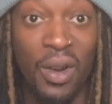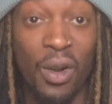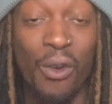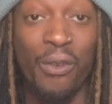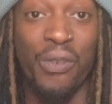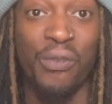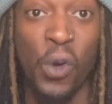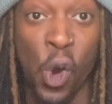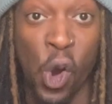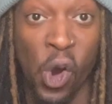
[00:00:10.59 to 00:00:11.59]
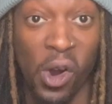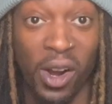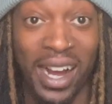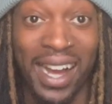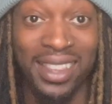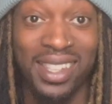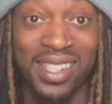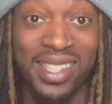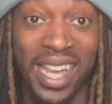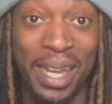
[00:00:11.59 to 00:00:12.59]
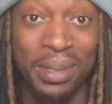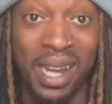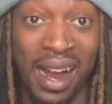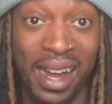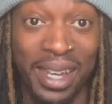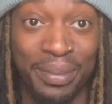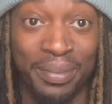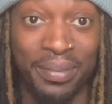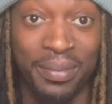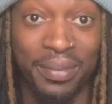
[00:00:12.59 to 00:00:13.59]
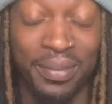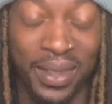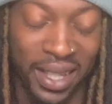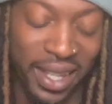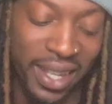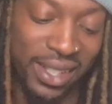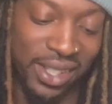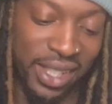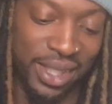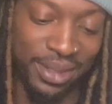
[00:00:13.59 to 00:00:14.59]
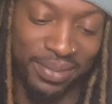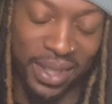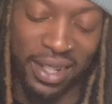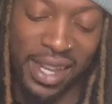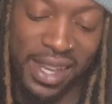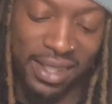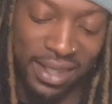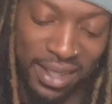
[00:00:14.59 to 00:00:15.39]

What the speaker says: 4 at the same time. Yeah, G. Crazy.